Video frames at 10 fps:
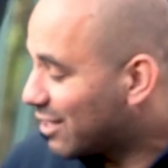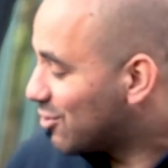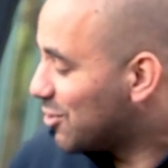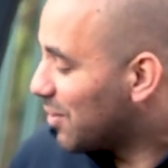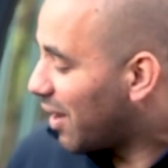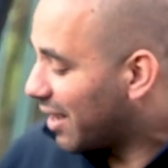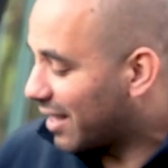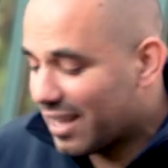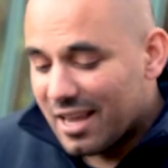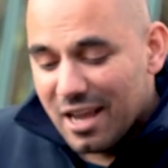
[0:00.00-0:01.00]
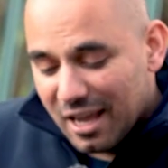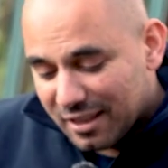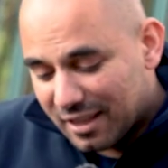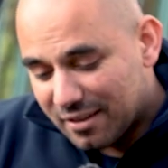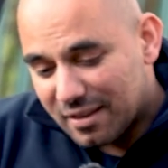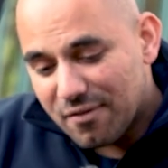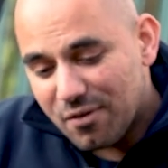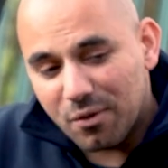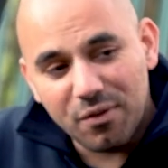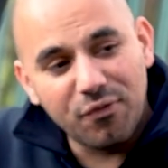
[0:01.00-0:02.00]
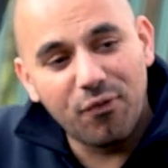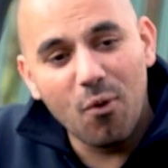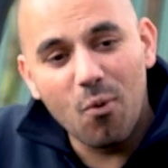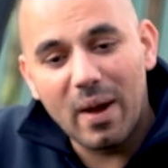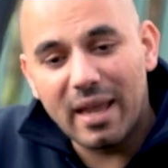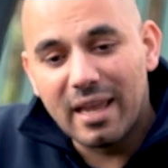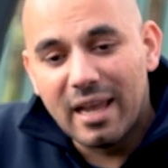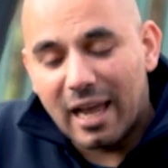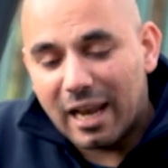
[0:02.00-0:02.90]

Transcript: as you like. They've got the 4-way